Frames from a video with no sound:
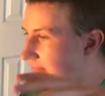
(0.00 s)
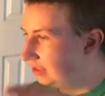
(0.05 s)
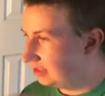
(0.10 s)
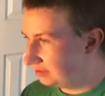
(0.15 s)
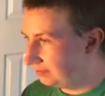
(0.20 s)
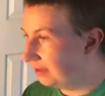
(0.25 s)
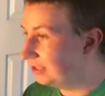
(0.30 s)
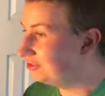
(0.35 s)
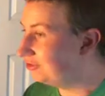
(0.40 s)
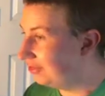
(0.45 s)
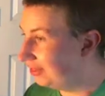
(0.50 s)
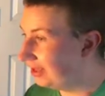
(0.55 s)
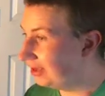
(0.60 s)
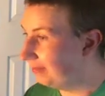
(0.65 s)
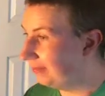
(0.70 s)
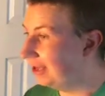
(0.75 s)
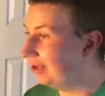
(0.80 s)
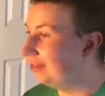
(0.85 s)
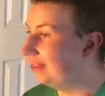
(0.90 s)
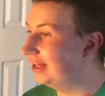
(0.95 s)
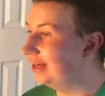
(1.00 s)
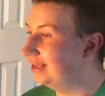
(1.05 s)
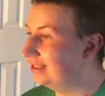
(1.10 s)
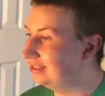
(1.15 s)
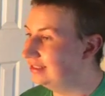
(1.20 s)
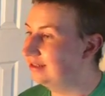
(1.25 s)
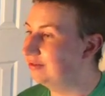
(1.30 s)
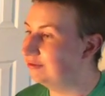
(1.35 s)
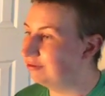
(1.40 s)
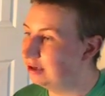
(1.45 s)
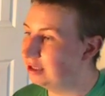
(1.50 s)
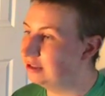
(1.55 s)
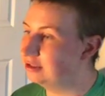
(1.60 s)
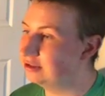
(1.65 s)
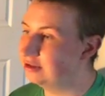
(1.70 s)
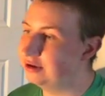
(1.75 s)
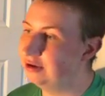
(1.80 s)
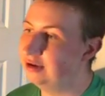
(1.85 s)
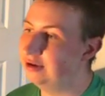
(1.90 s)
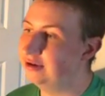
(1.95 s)
The special thing about that is it
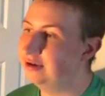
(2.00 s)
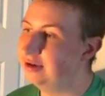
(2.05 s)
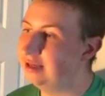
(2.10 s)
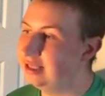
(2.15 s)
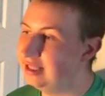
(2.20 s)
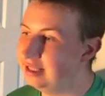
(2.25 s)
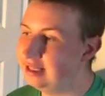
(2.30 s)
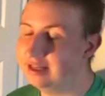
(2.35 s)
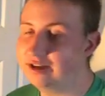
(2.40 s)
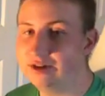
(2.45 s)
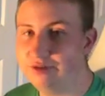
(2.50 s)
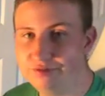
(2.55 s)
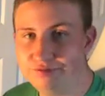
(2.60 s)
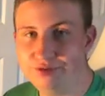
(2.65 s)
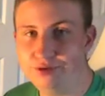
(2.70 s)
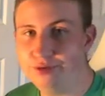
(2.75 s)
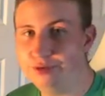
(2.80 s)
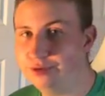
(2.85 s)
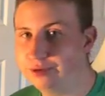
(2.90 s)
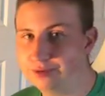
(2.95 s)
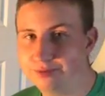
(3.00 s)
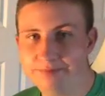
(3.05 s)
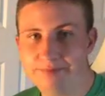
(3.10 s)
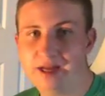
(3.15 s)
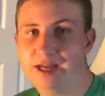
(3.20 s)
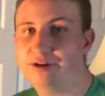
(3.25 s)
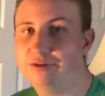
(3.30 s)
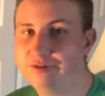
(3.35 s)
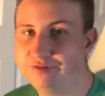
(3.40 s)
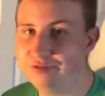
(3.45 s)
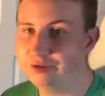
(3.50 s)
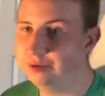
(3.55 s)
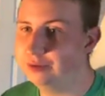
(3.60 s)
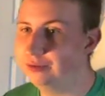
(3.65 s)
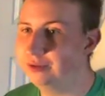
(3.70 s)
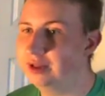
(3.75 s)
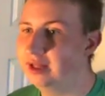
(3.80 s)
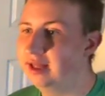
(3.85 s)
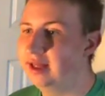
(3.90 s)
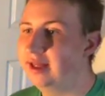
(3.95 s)
runs on eco fuel or
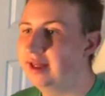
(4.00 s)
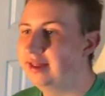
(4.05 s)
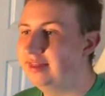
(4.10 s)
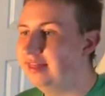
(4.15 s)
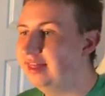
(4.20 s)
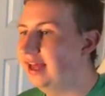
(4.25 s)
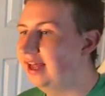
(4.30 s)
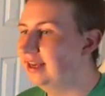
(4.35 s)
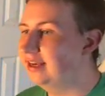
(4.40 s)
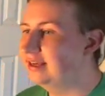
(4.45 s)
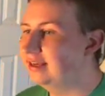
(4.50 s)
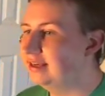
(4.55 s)
biofuel that